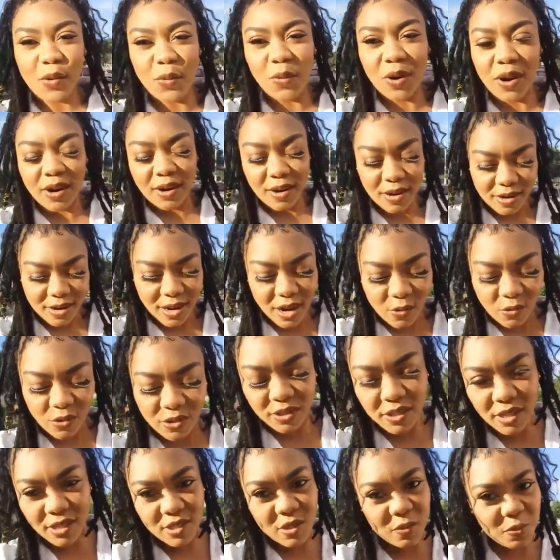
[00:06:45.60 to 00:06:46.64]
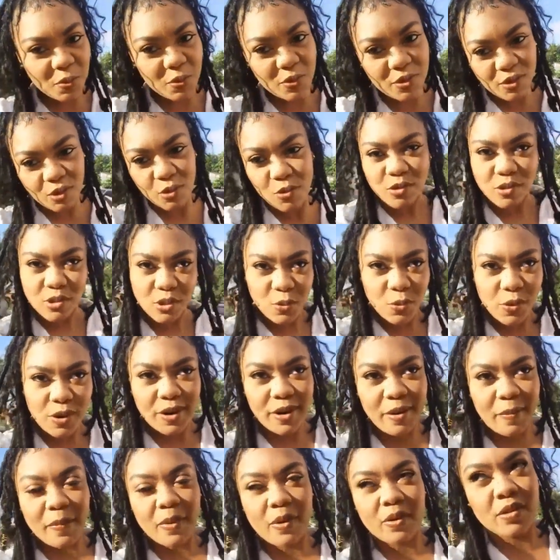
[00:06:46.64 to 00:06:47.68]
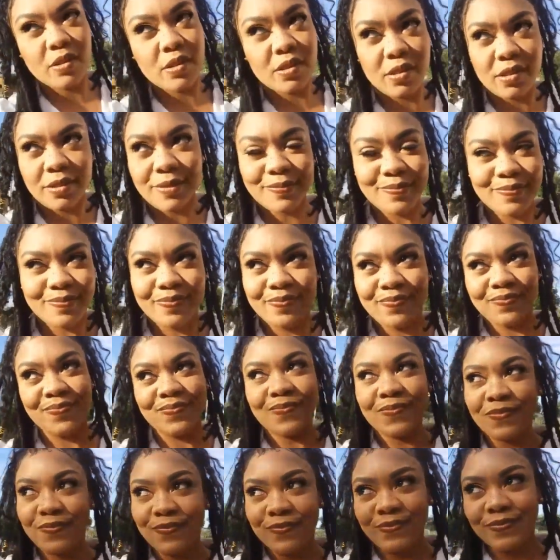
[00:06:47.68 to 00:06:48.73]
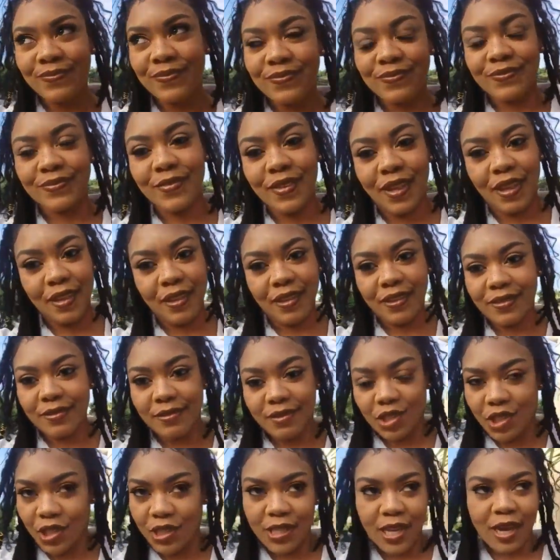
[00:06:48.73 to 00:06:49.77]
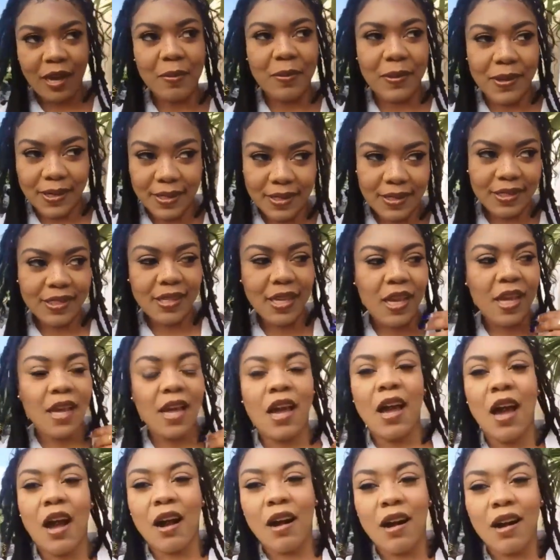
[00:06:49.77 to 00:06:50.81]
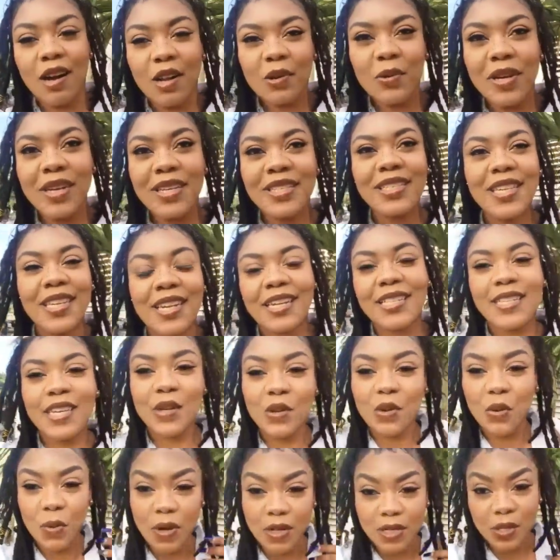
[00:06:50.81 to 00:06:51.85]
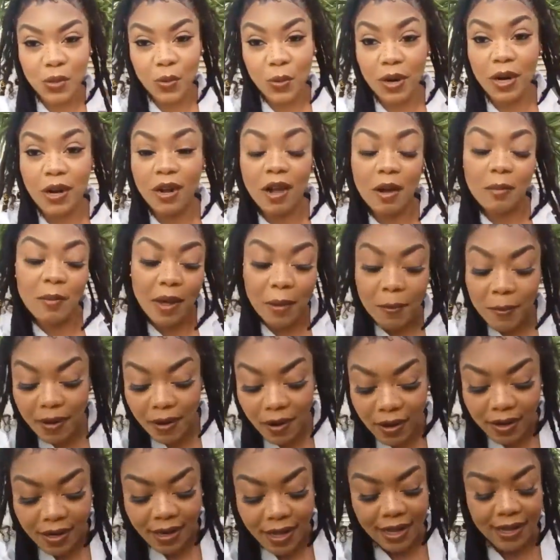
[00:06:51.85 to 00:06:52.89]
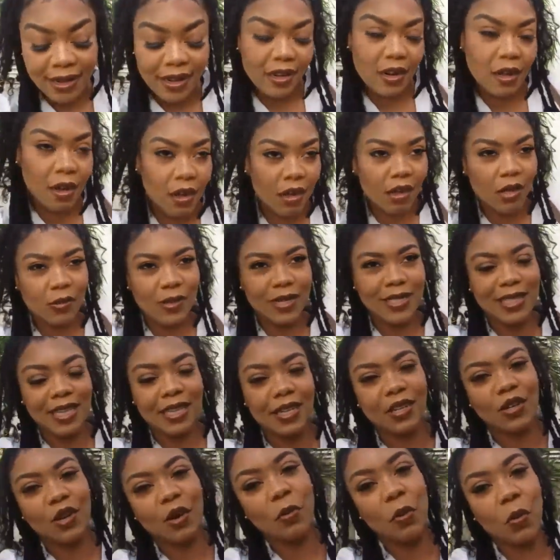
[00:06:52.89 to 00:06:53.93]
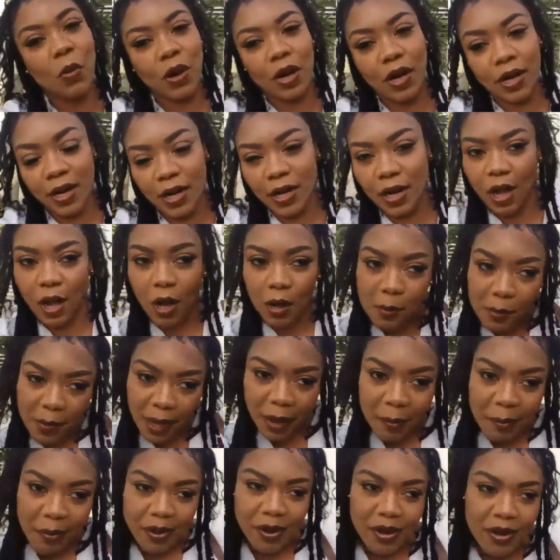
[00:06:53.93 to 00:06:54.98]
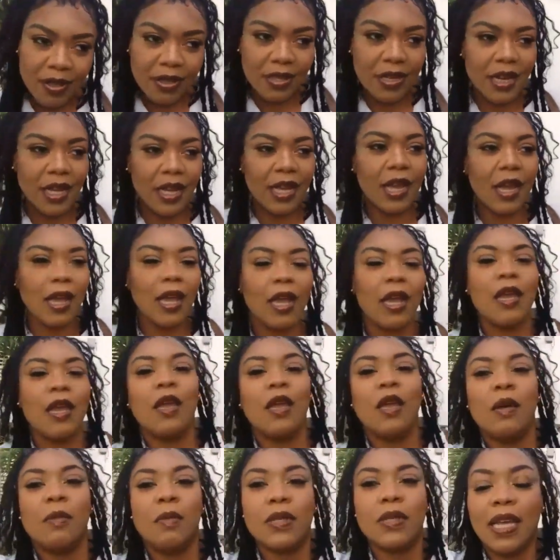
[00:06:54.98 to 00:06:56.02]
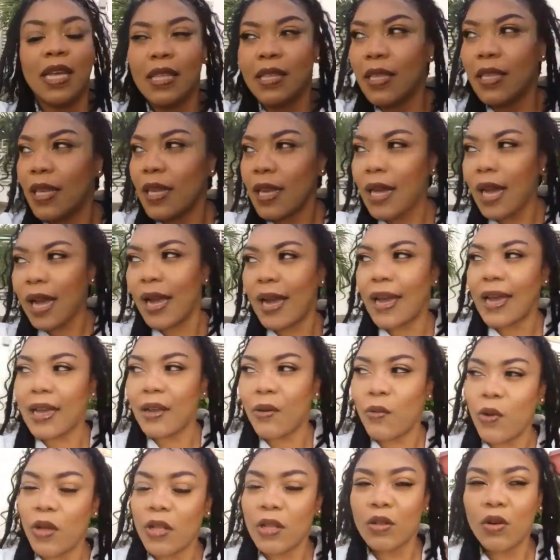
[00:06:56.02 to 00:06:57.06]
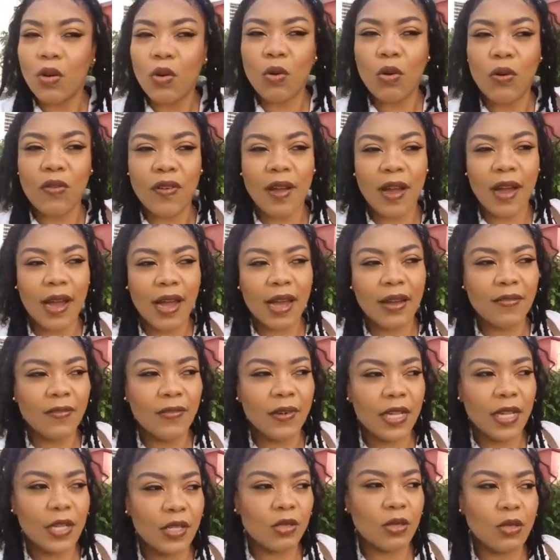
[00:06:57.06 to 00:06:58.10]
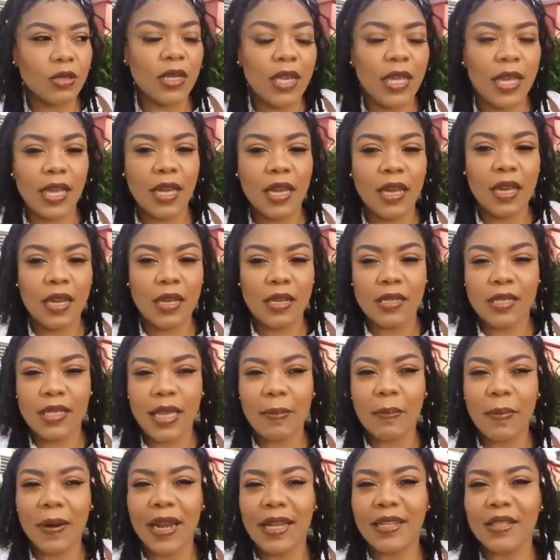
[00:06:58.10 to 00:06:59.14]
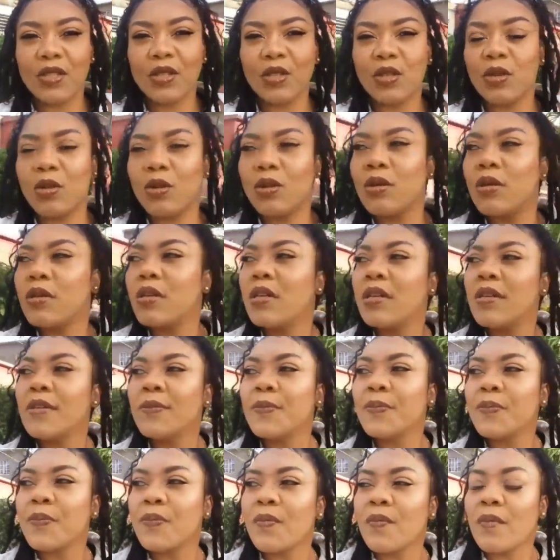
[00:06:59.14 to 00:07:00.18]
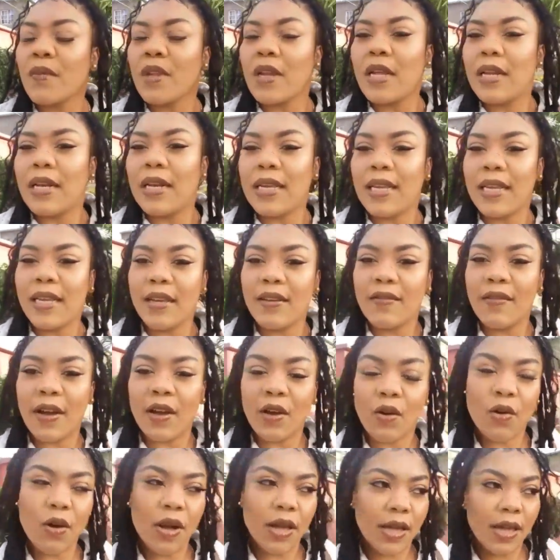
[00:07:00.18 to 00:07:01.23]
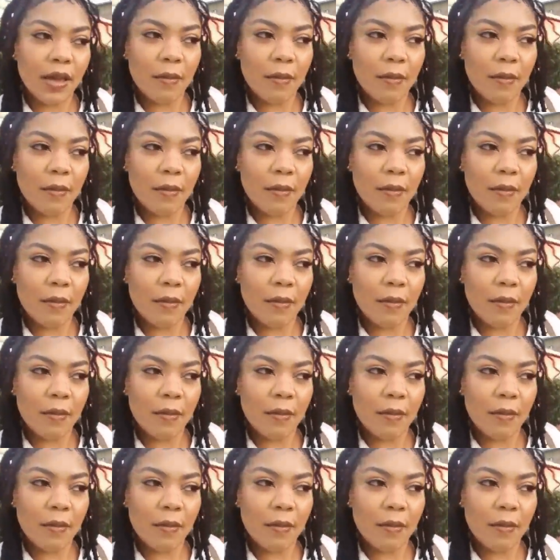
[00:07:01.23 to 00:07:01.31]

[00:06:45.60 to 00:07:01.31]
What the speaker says: I go work. I was not supposed to go to work, but shit happens. I always say that I don't want to work on my birthday, and then I always end up working on my birthday. But I think I will go for half day today because I plan to leave and